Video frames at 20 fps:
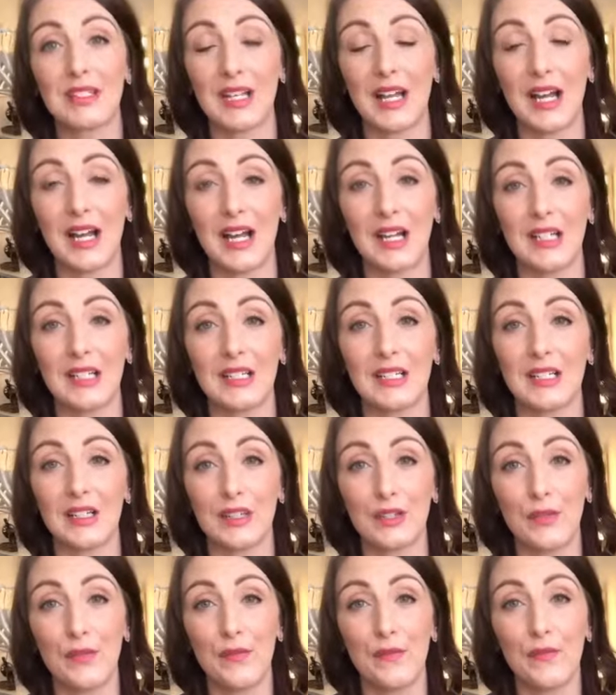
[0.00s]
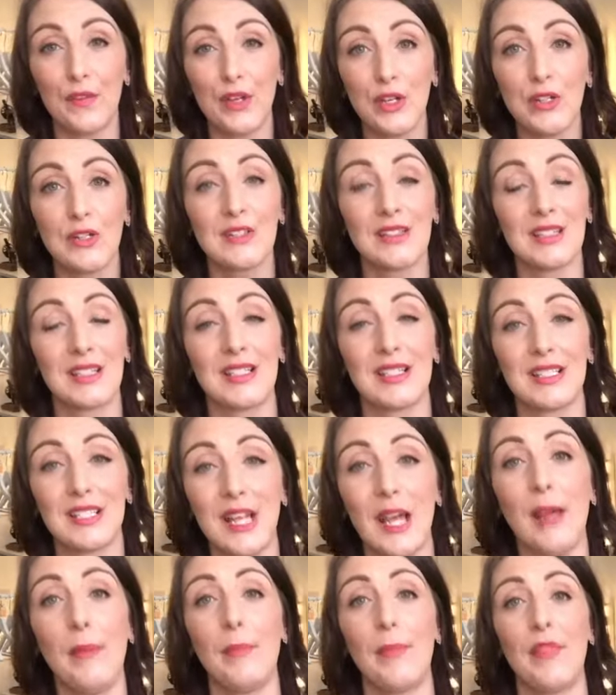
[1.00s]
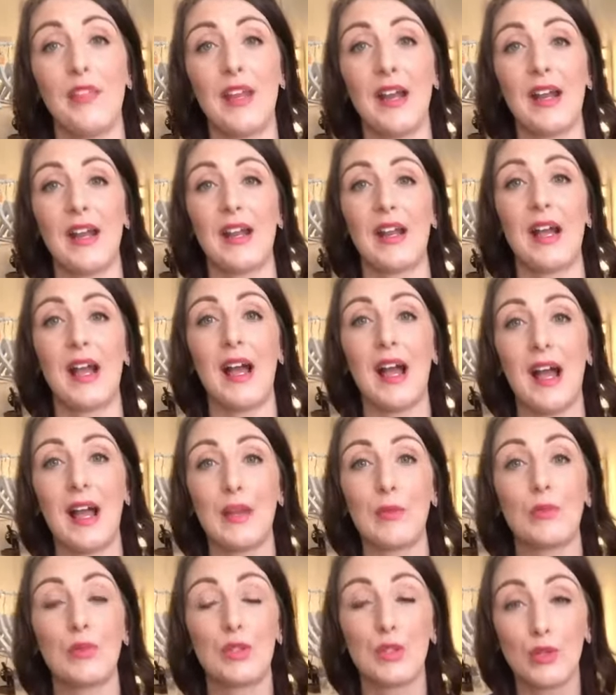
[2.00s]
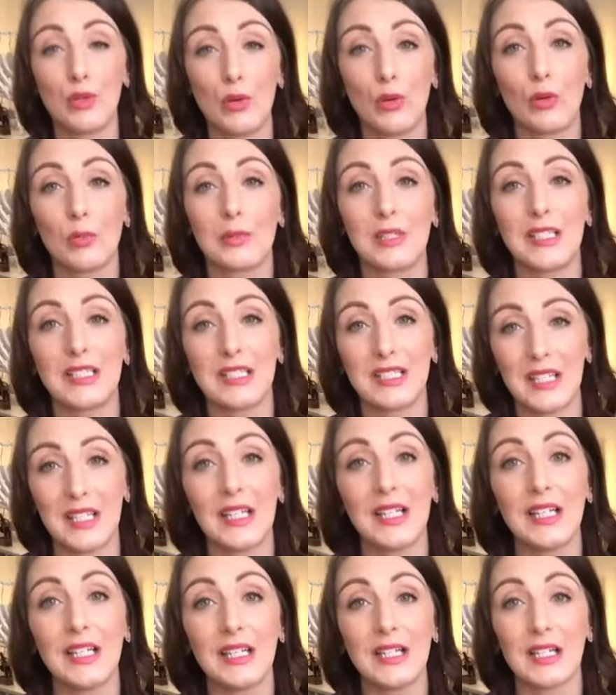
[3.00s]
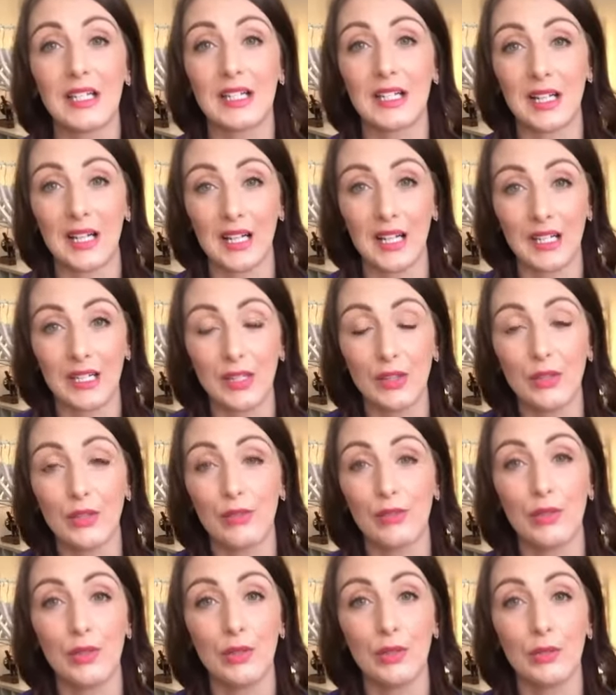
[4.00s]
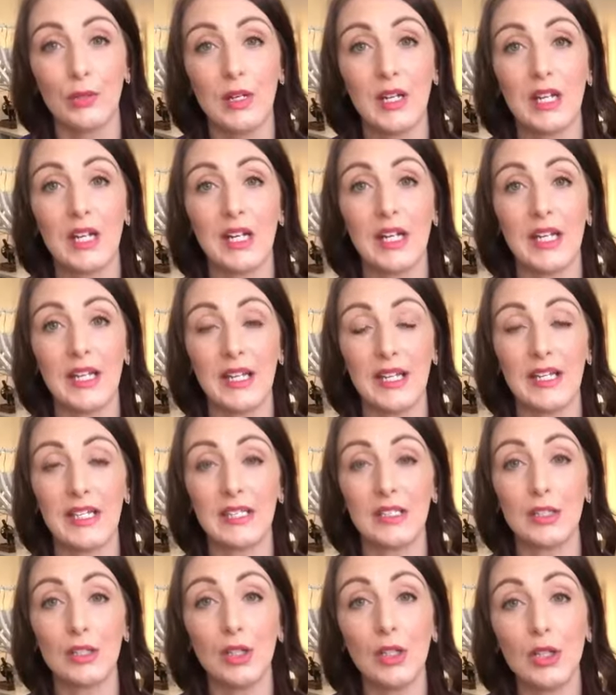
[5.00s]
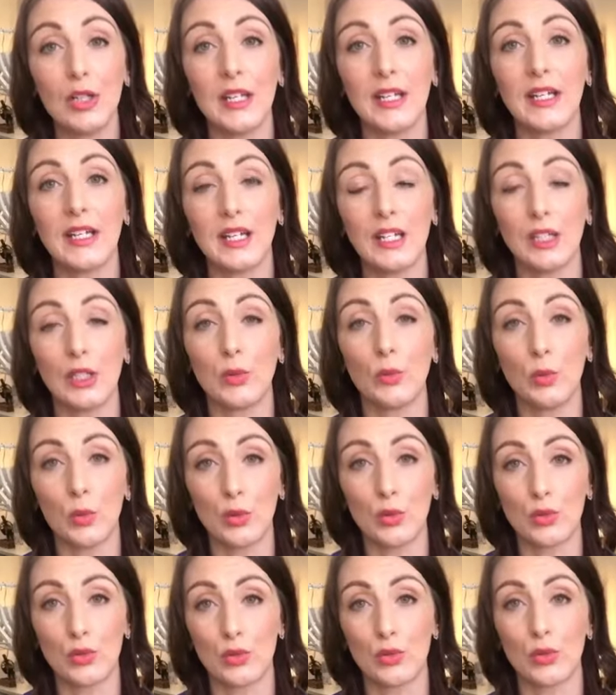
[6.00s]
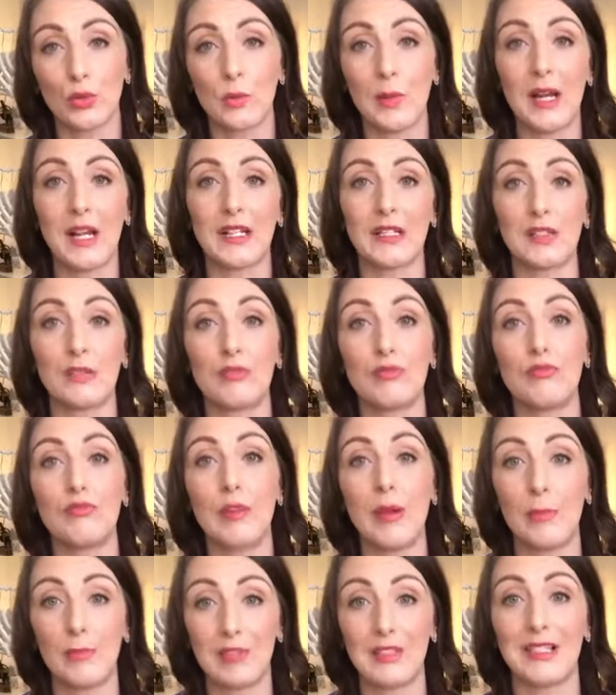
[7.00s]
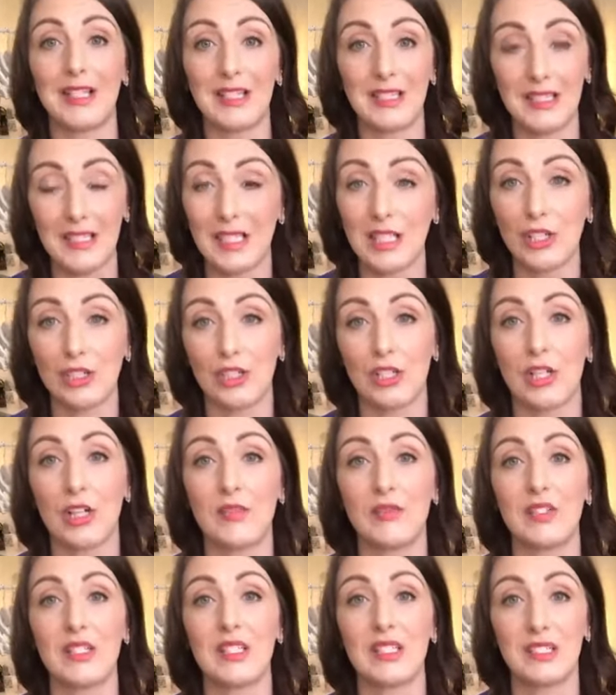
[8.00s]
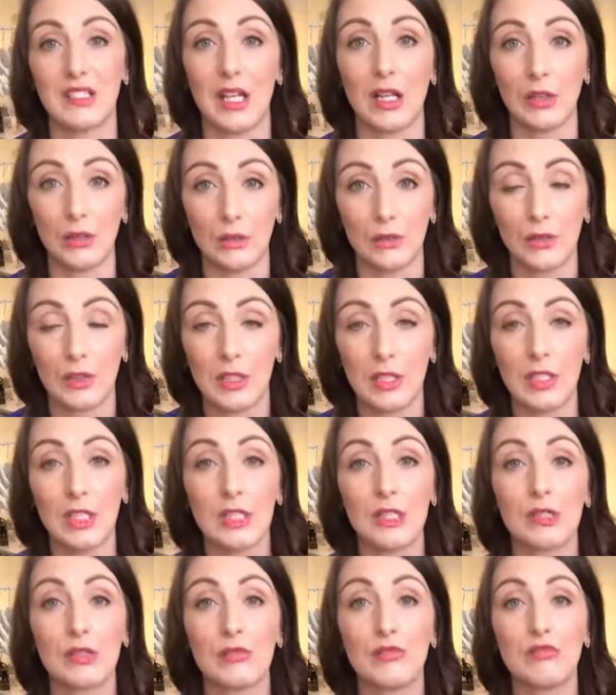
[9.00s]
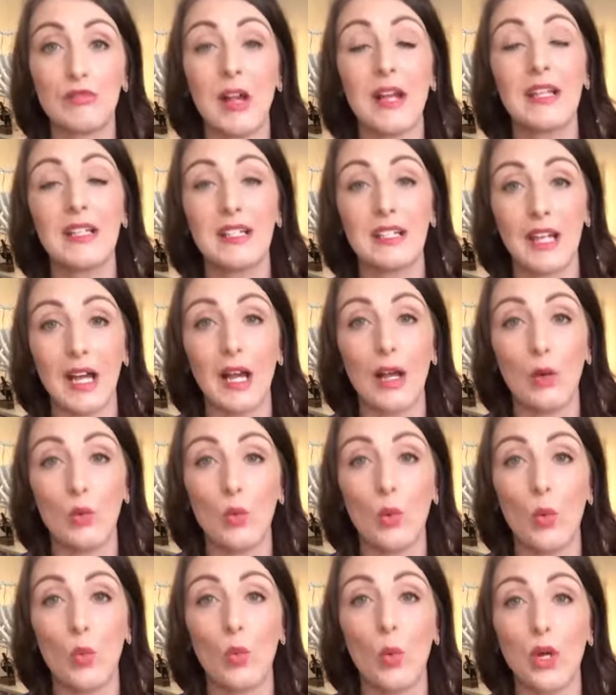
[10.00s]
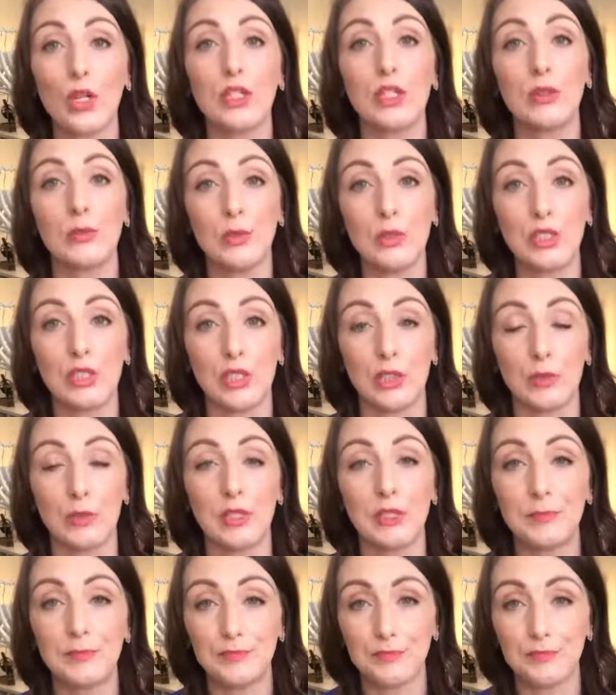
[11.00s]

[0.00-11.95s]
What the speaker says: And the first step that I would normally take a client through is looking at your wardrobe as a representation of yourself. So right now, what you'll be doing